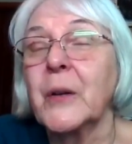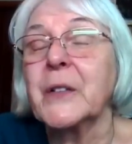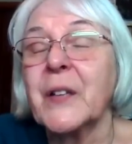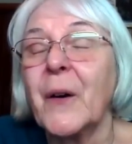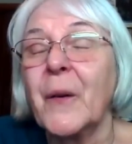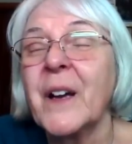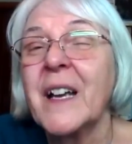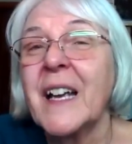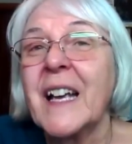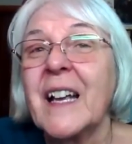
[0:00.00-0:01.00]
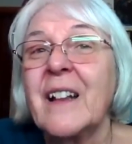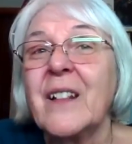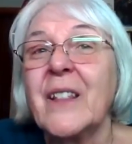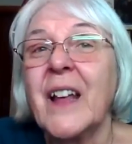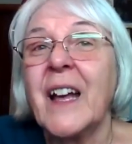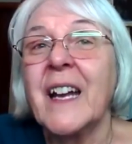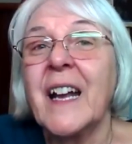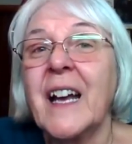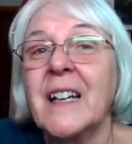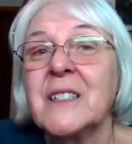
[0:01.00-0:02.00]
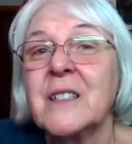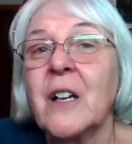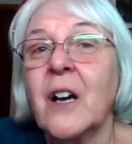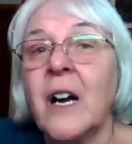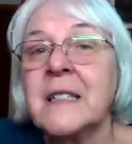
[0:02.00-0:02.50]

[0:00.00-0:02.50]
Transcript: or so that as God